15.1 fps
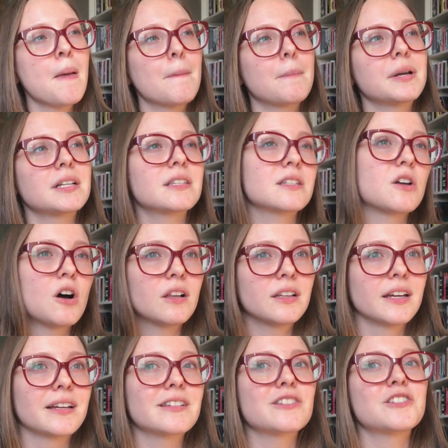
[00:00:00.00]
but it's not
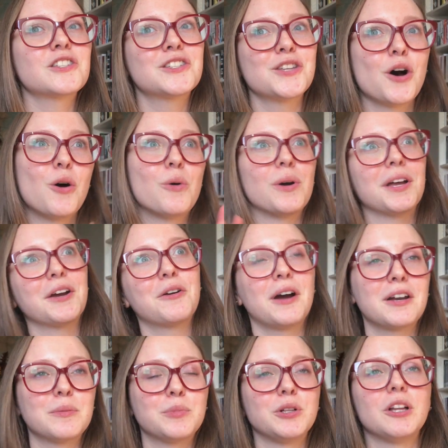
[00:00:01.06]
like so
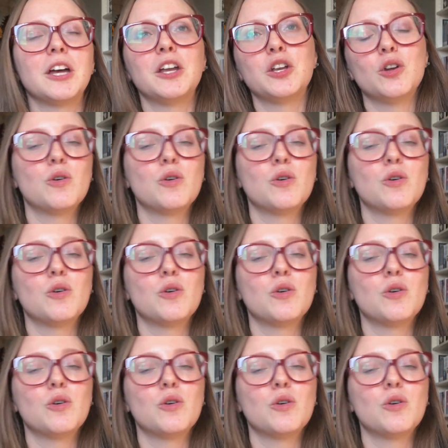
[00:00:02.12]
incredible and